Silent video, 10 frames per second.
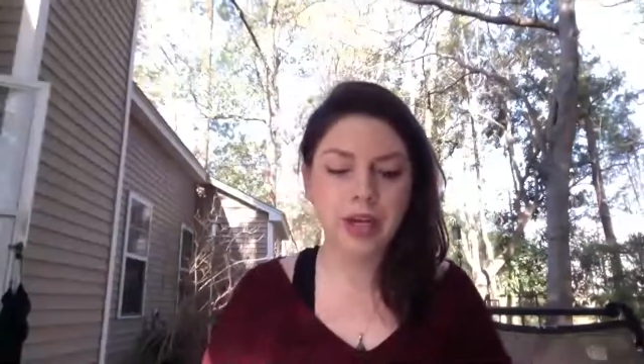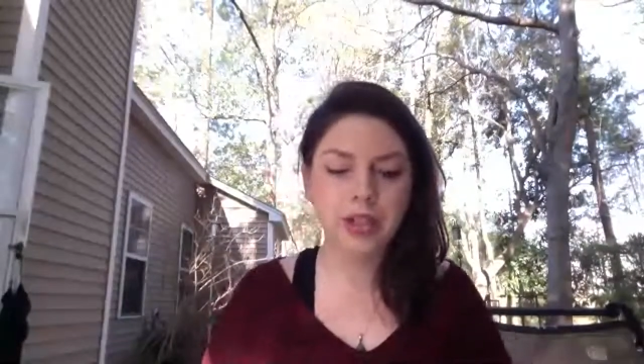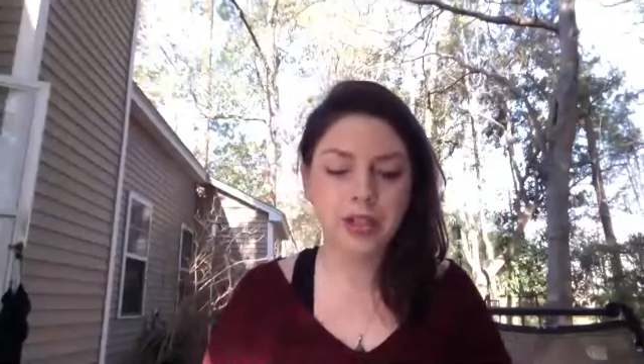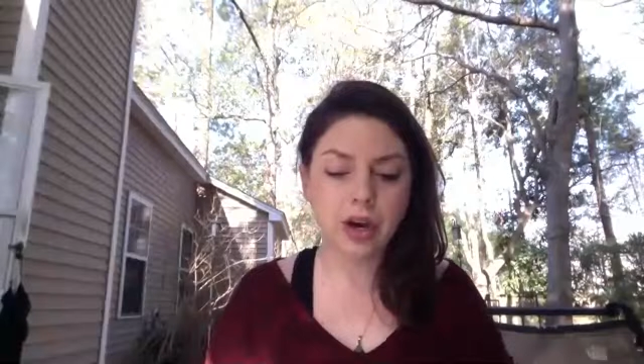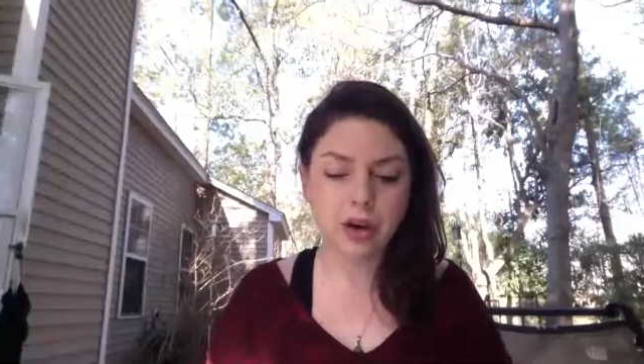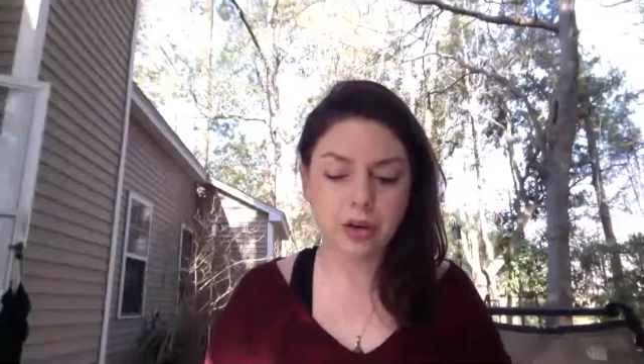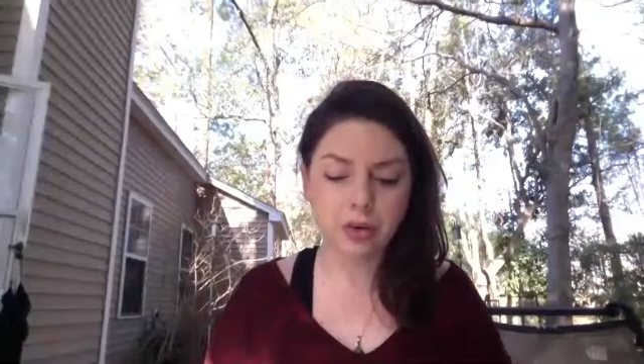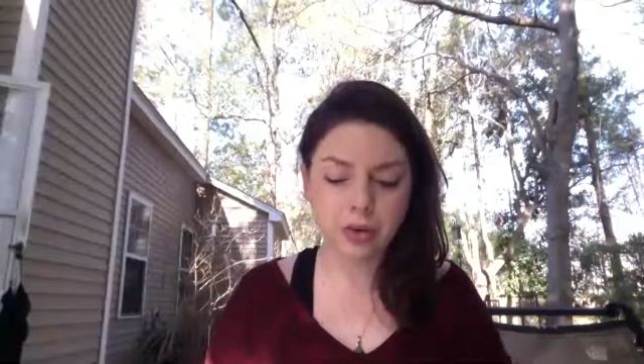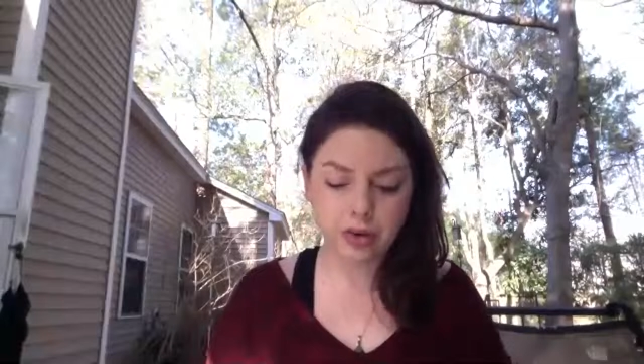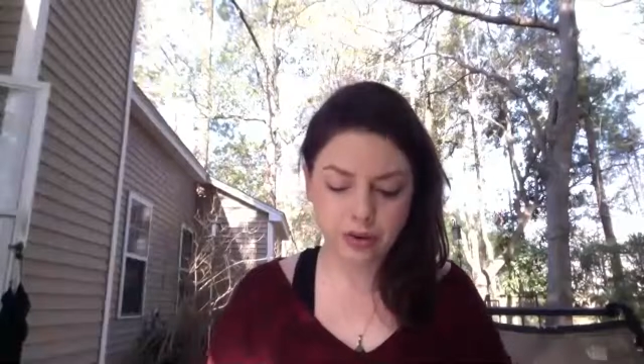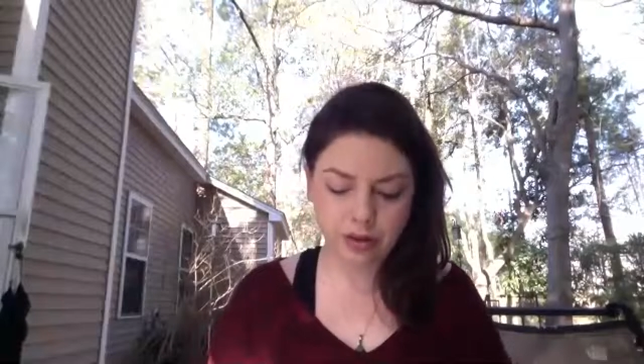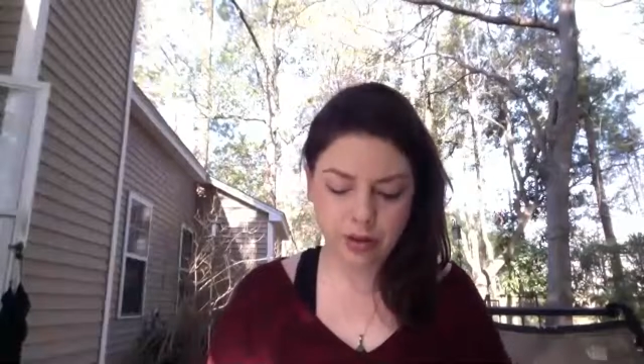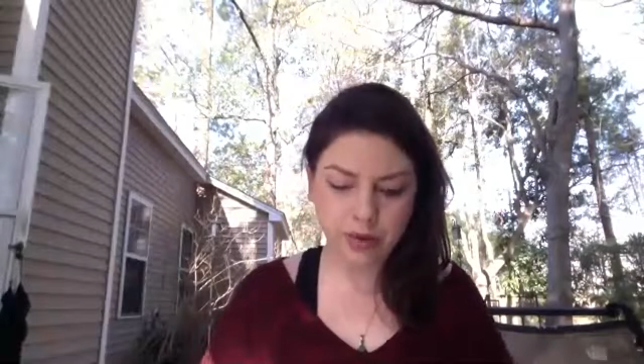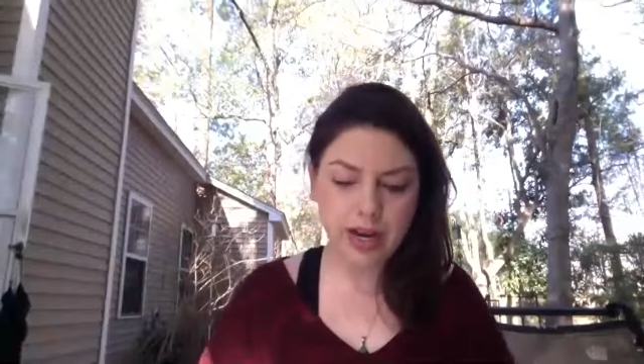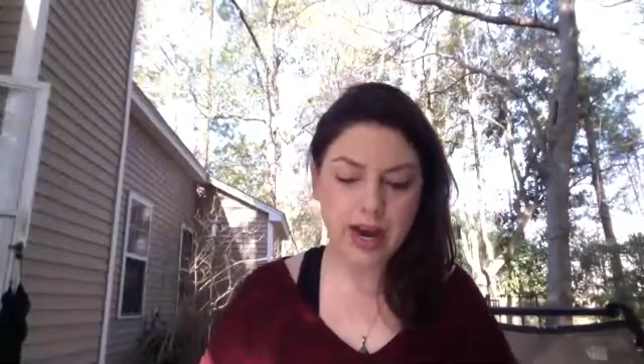So
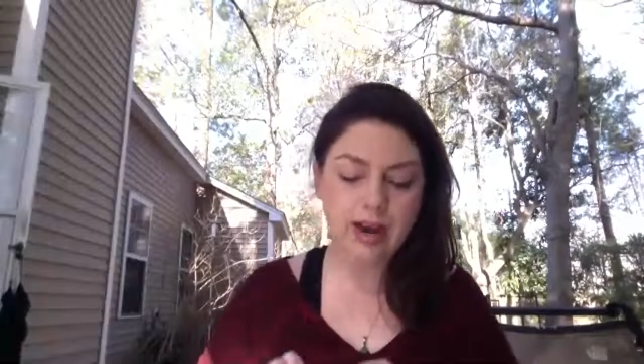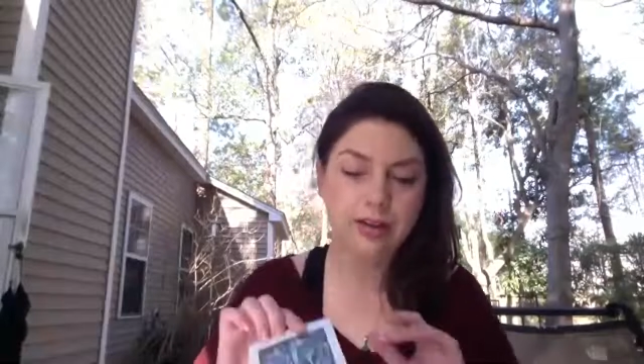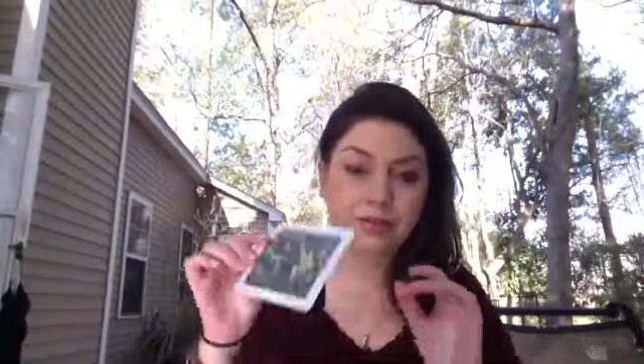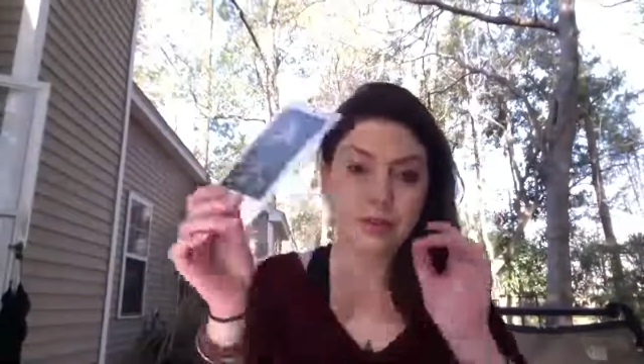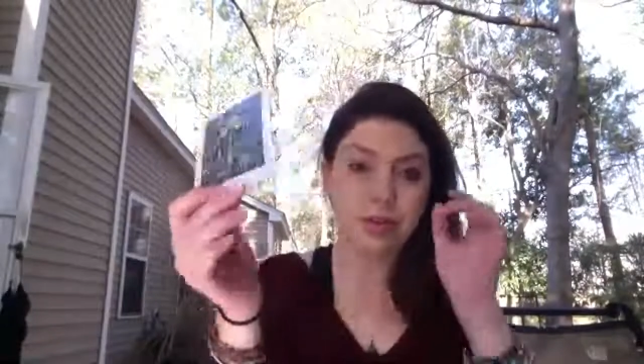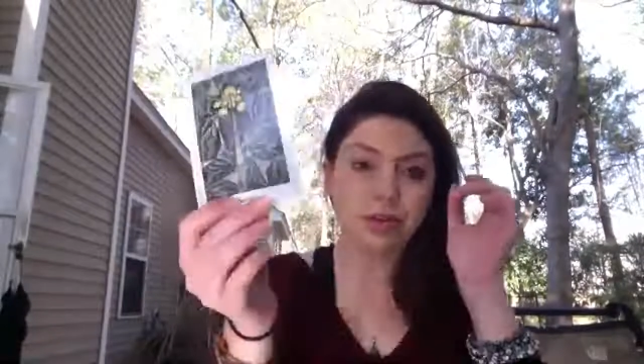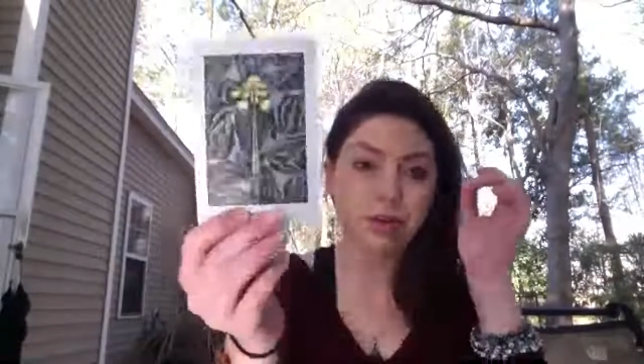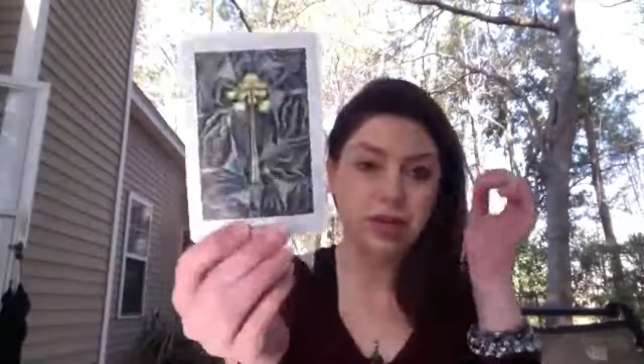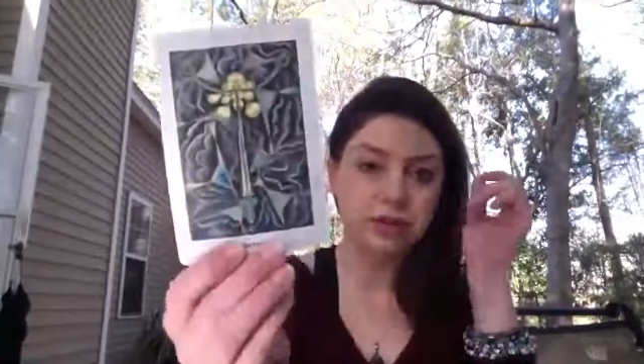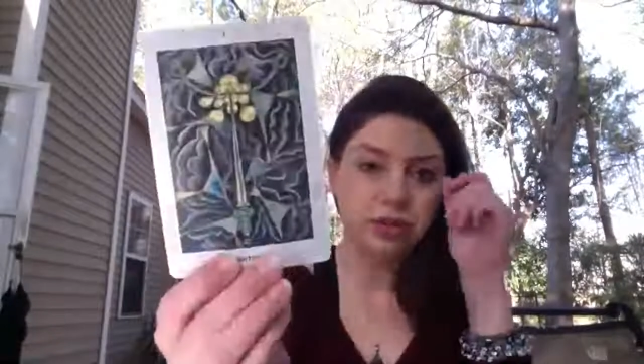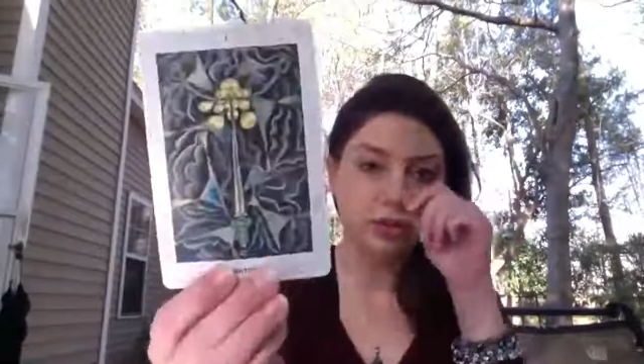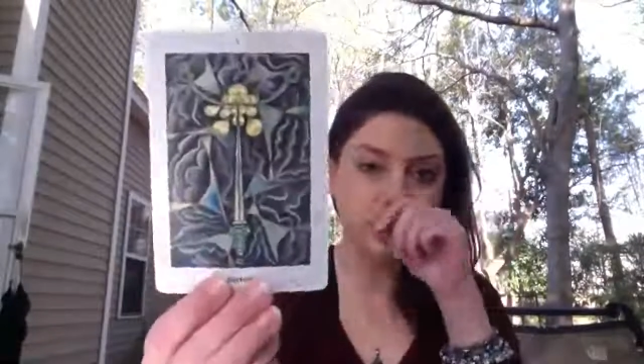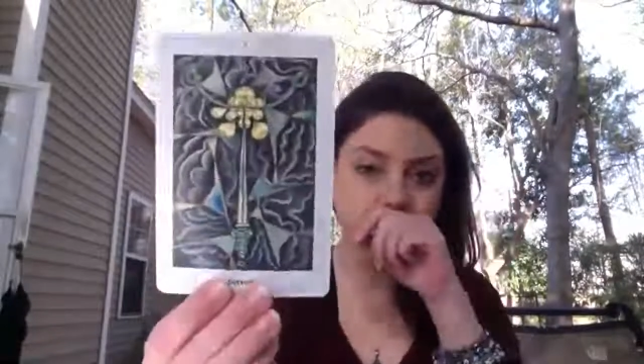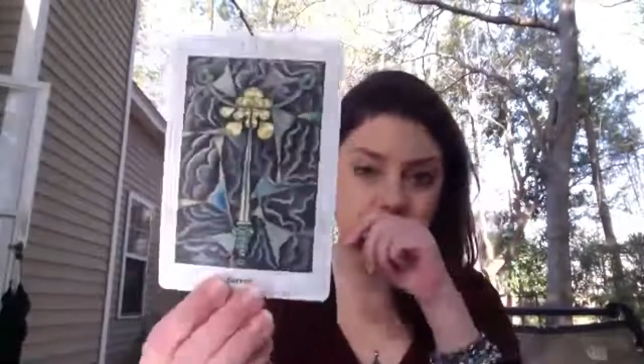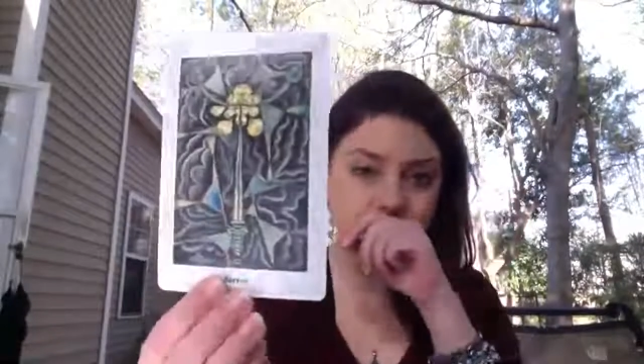then we have the Three of
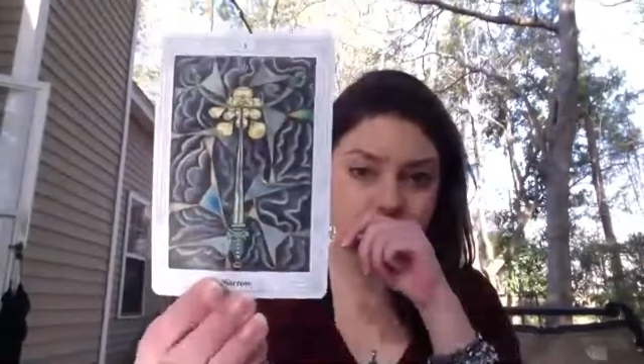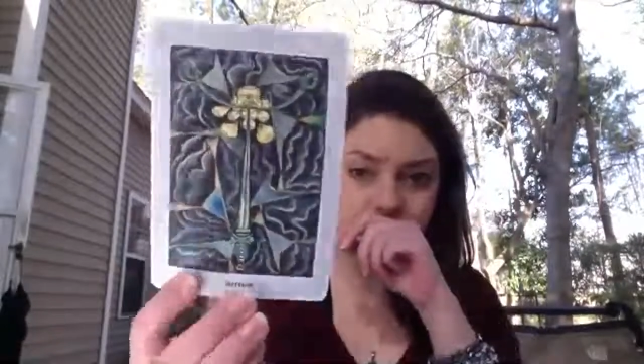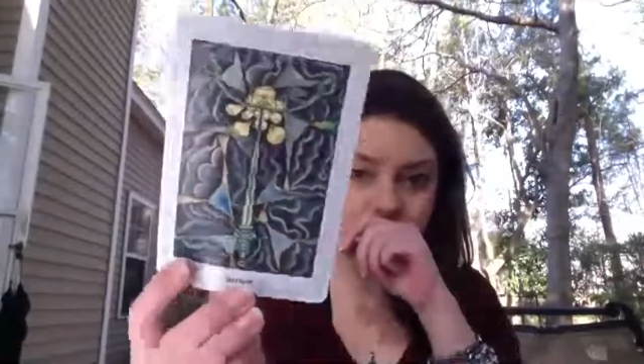Swords,